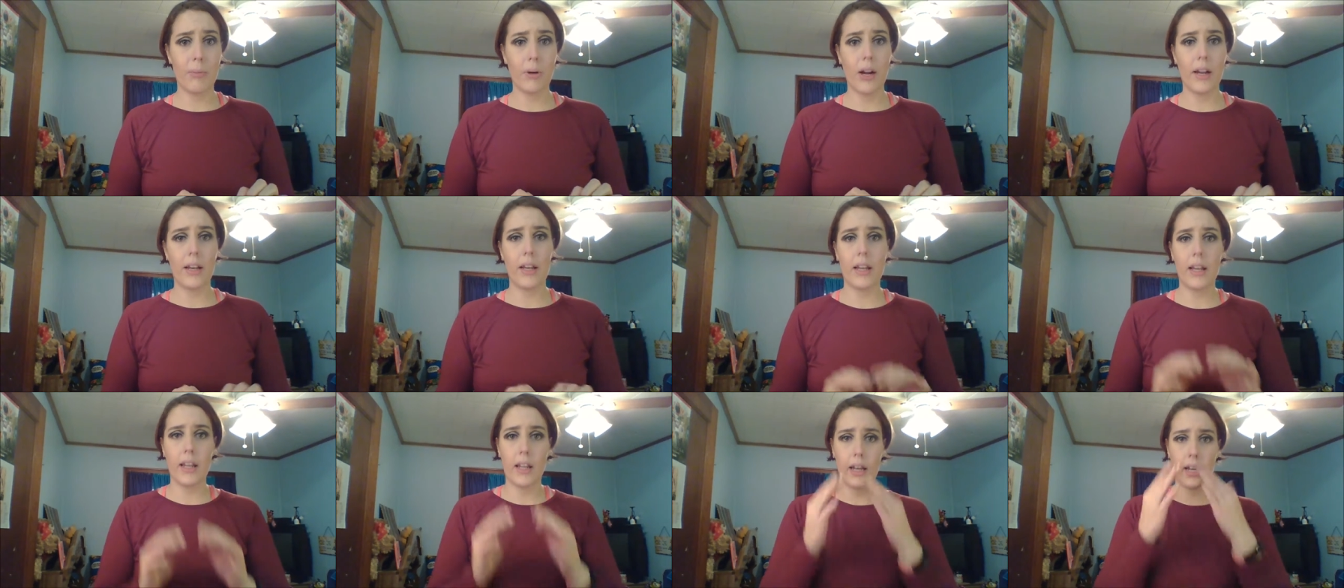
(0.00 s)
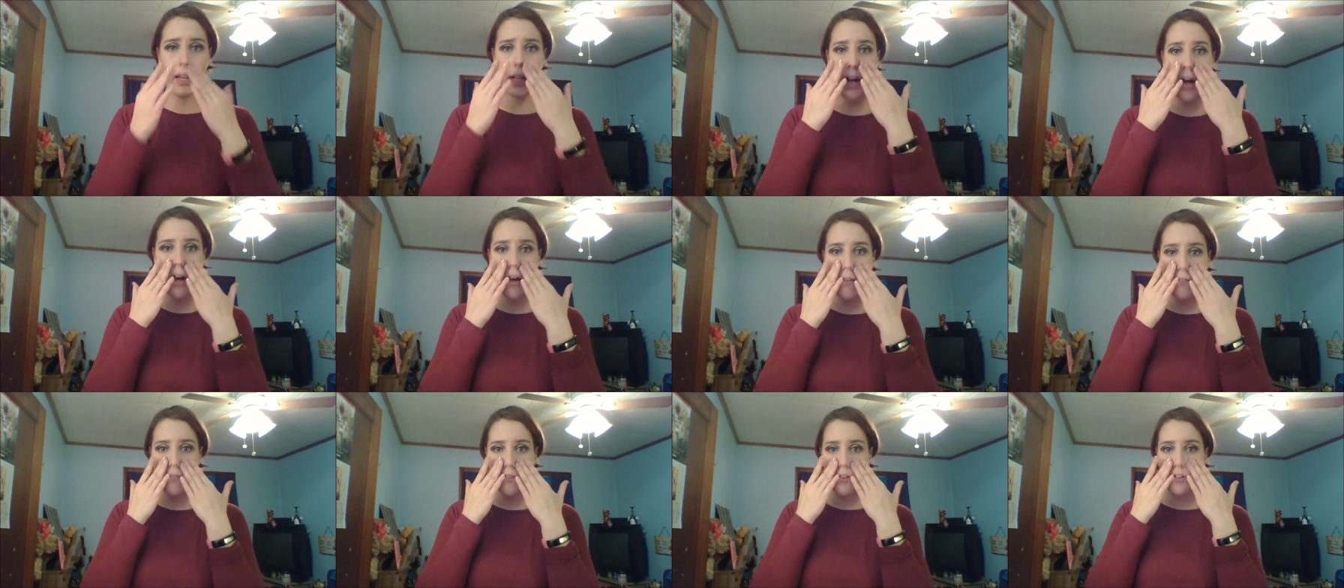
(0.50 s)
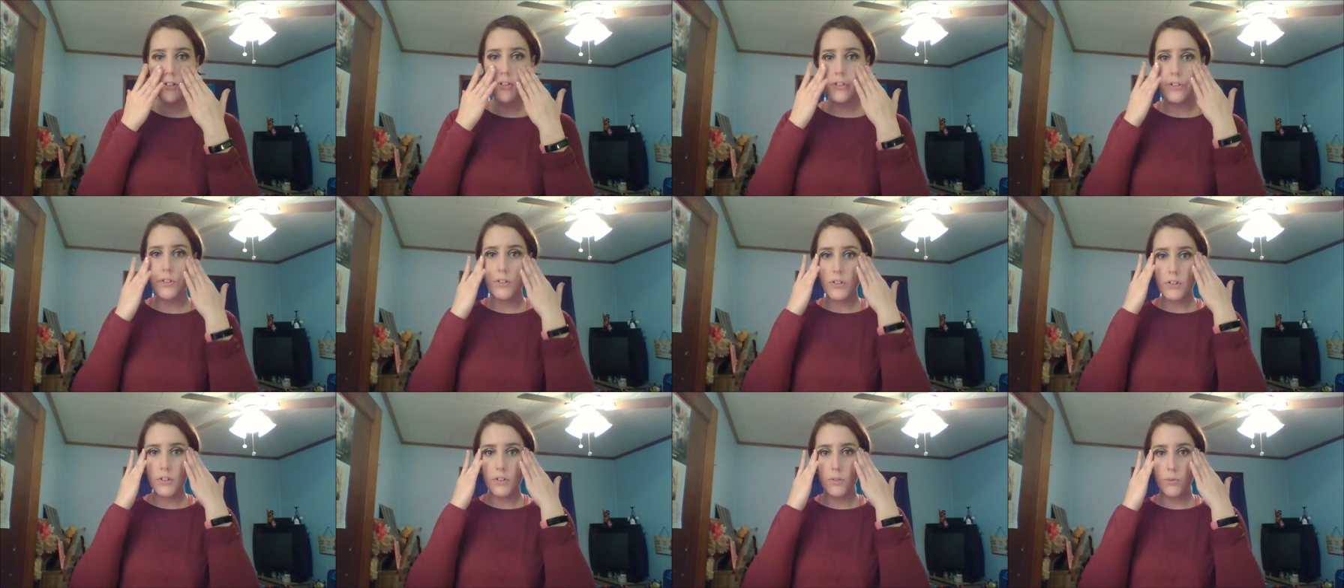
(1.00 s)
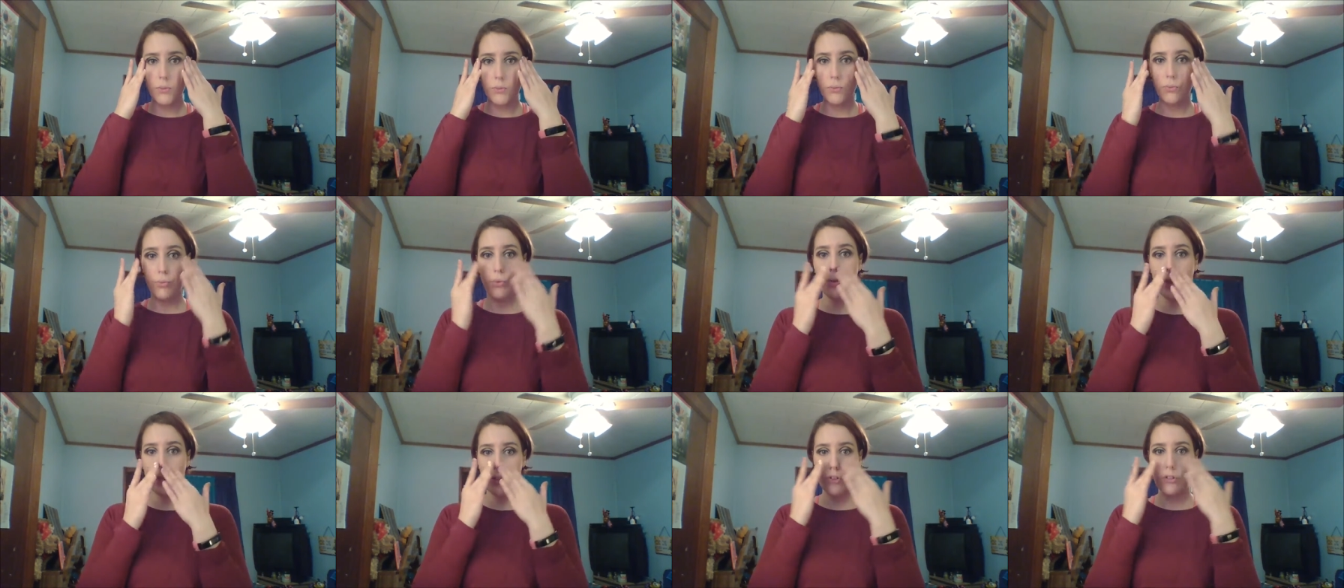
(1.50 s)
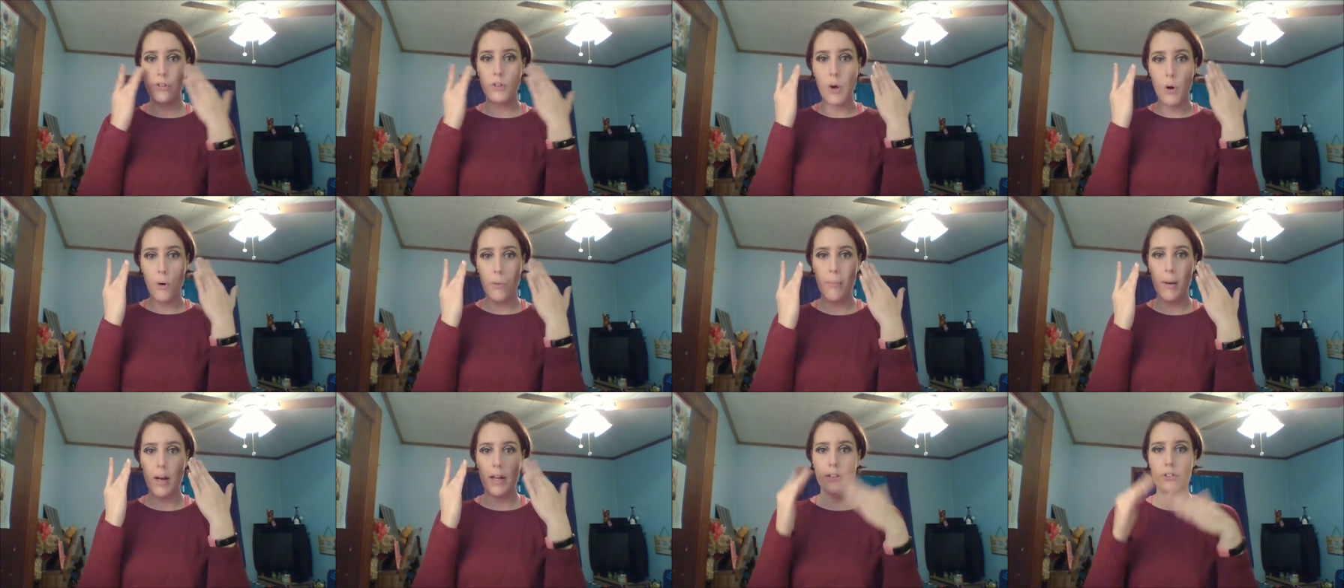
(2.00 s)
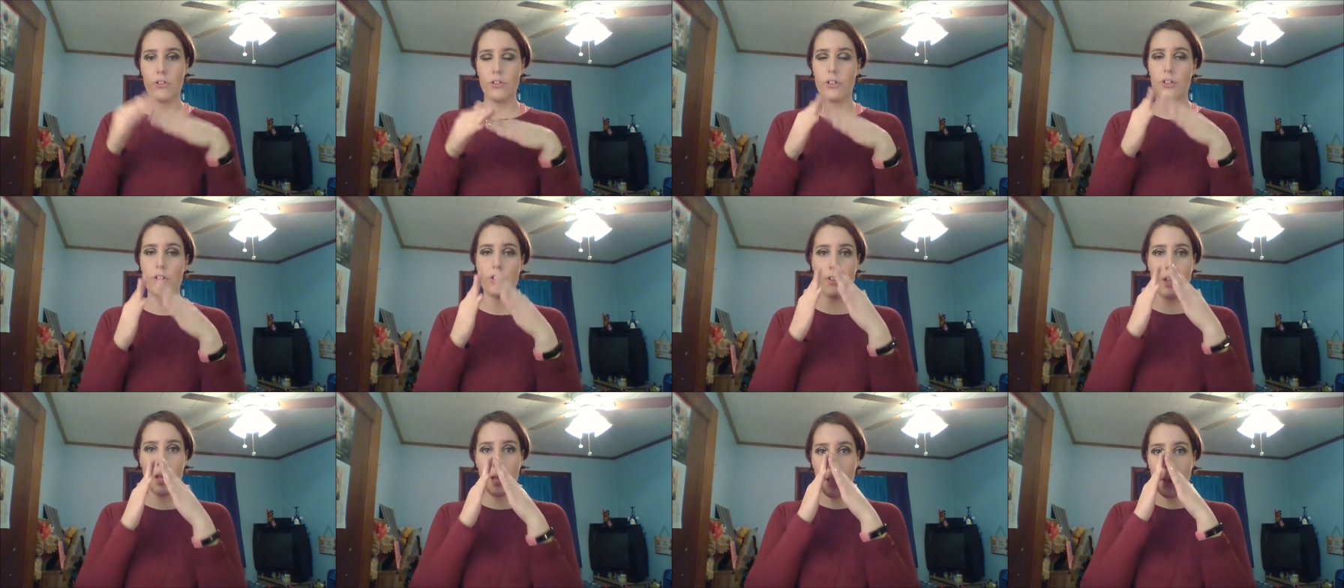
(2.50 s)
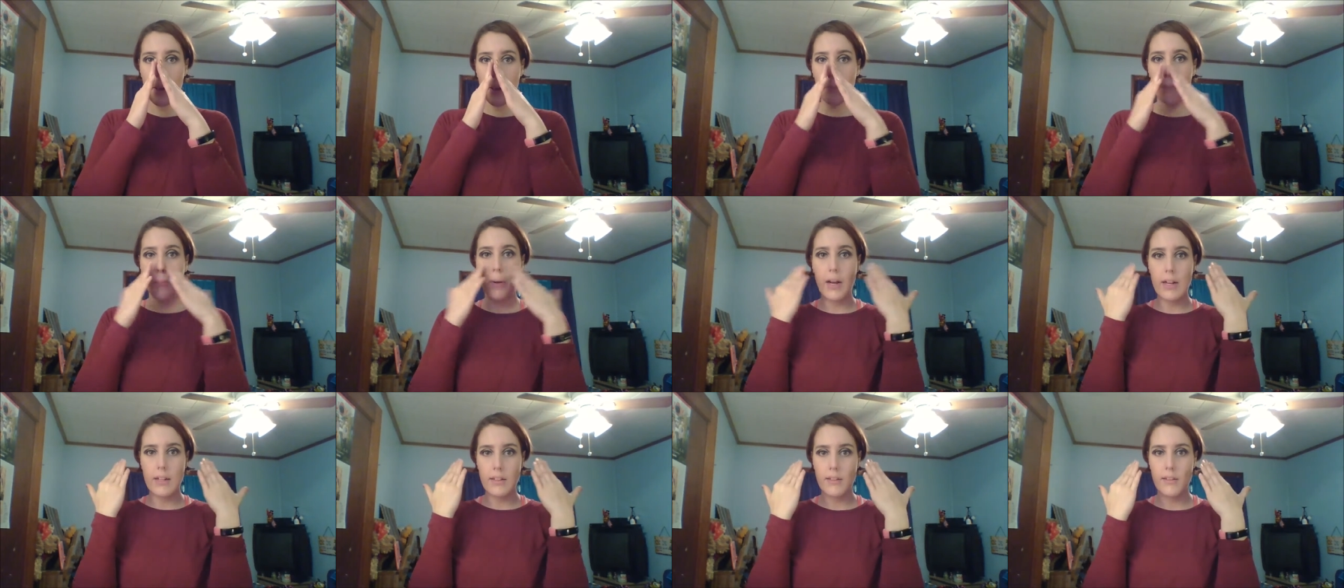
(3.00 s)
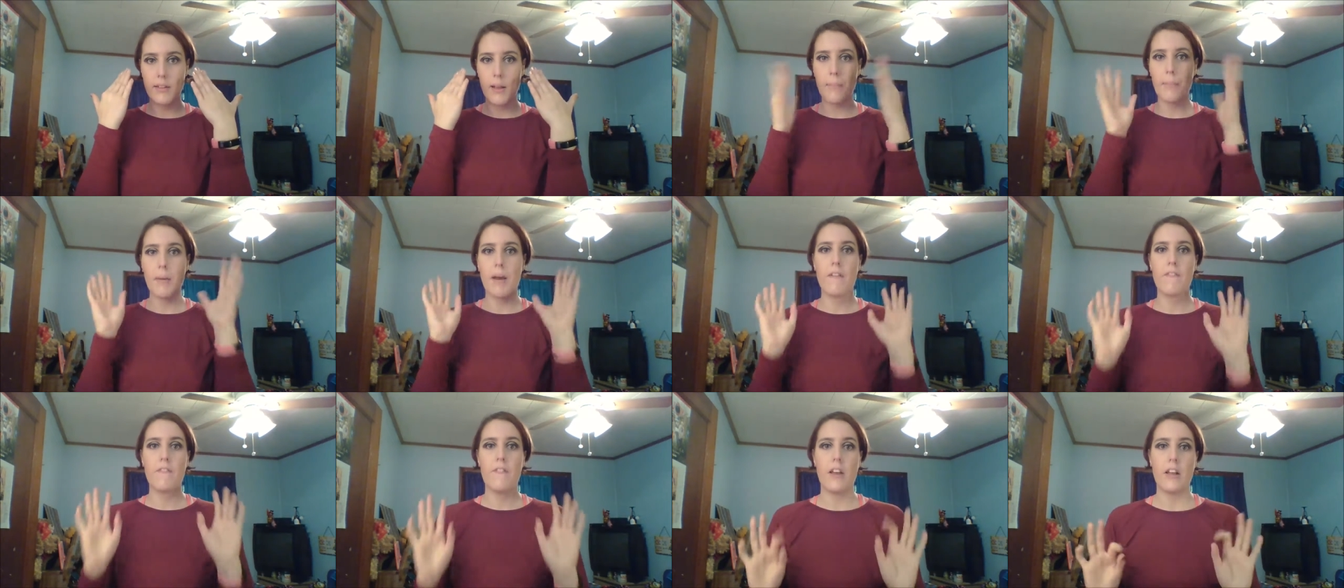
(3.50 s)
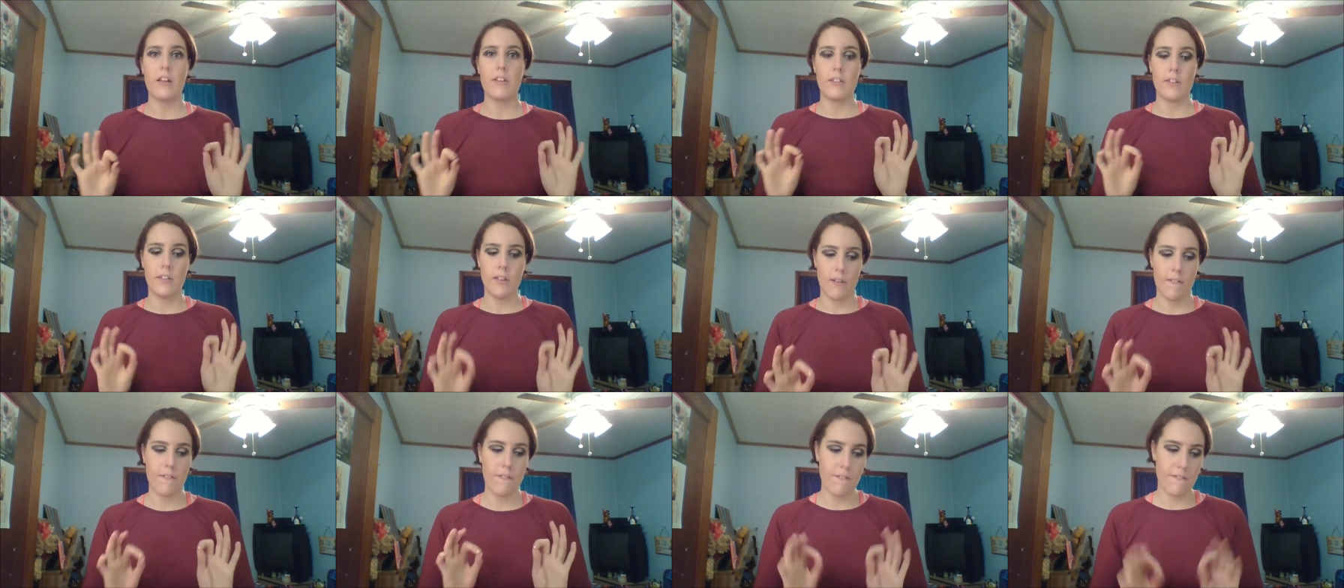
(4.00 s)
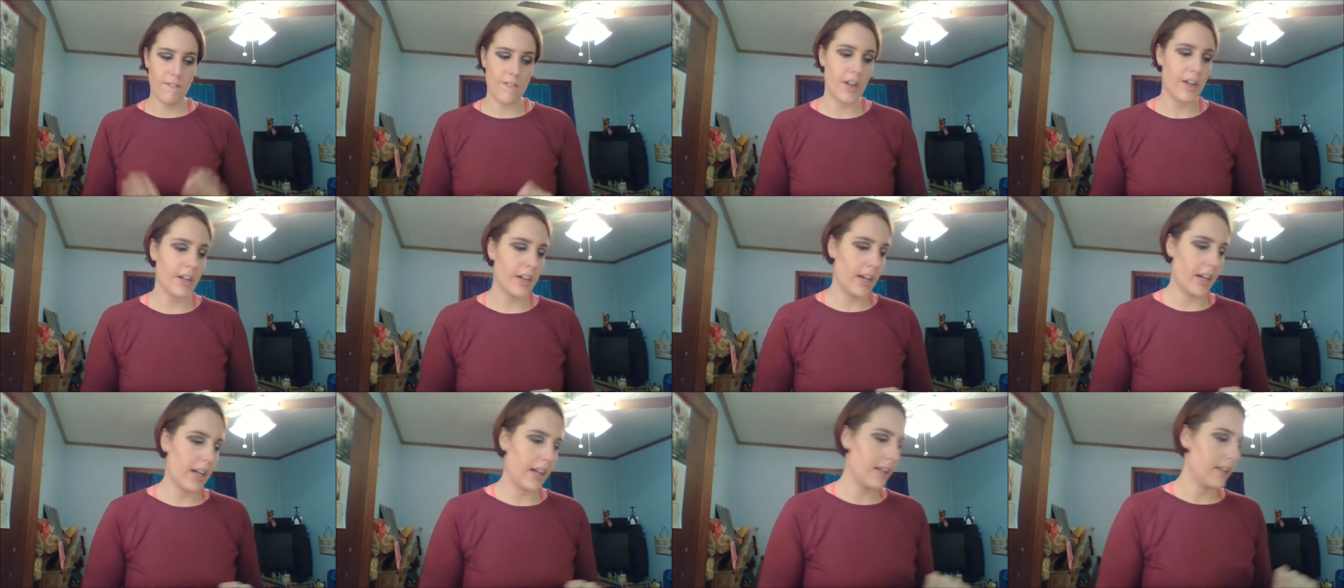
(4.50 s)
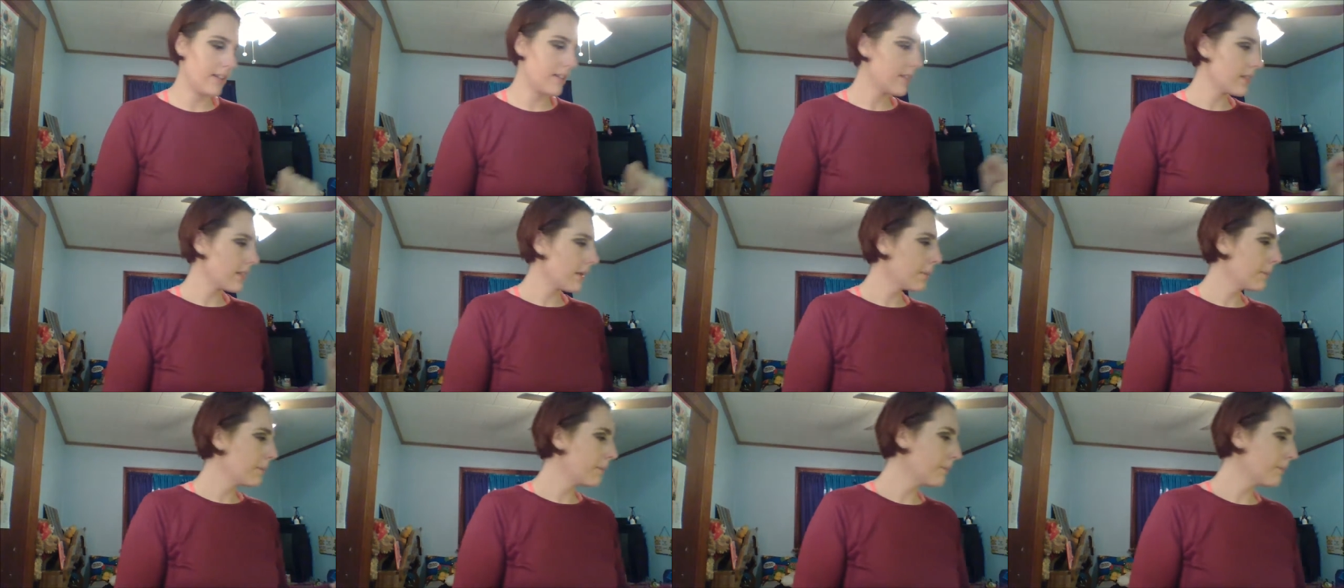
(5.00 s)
brightening, and it covers so much. It just brightens up my face. Very nice.